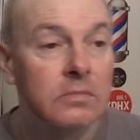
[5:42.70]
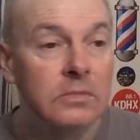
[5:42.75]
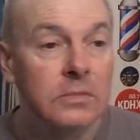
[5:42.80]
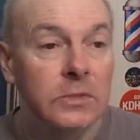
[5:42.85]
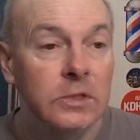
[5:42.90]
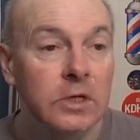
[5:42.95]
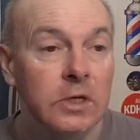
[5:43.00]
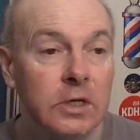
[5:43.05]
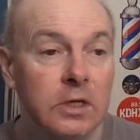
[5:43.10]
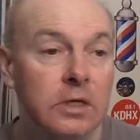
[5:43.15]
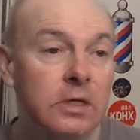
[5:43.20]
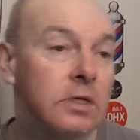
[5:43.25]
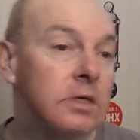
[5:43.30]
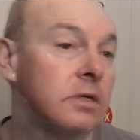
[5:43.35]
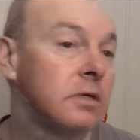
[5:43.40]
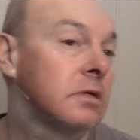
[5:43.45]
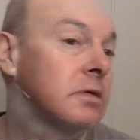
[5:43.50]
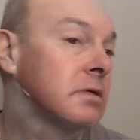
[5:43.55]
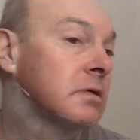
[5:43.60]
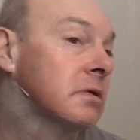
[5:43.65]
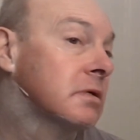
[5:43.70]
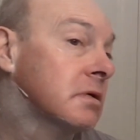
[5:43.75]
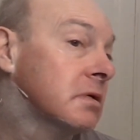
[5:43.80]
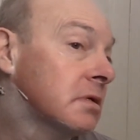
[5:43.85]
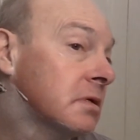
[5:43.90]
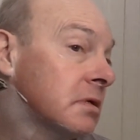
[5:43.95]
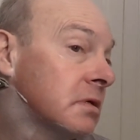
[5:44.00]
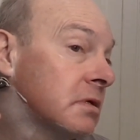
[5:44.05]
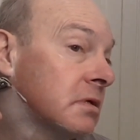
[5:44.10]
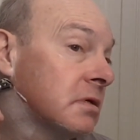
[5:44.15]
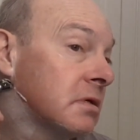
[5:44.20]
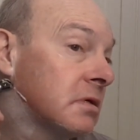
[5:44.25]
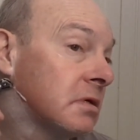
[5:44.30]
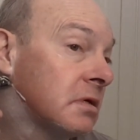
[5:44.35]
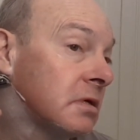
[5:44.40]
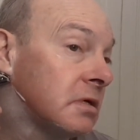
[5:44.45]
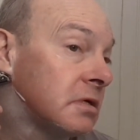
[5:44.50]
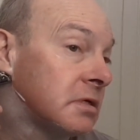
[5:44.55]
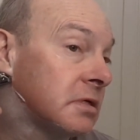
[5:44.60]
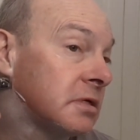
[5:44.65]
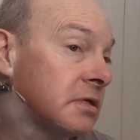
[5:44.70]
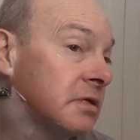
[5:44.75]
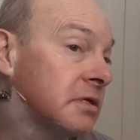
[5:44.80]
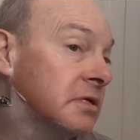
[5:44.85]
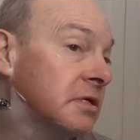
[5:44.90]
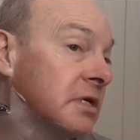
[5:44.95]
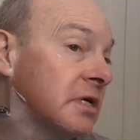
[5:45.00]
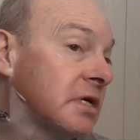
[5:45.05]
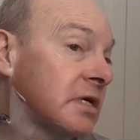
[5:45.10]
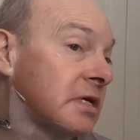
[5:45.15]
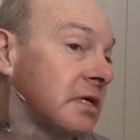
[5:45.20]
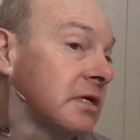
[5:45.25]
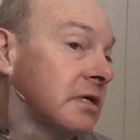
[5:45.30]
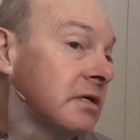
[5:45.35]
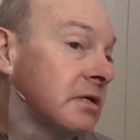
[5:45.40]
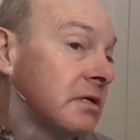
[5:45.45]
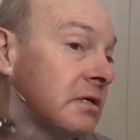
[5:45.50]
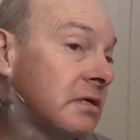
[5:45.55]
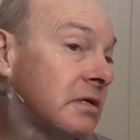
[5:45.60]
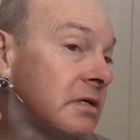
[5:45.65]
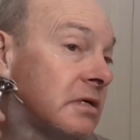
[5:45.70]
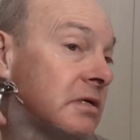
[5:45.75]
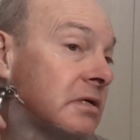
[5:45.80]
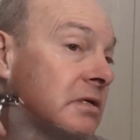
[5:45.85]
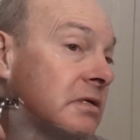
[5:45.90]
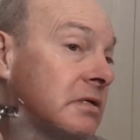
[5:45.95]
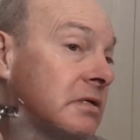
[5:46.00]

Okay, onto the neck here.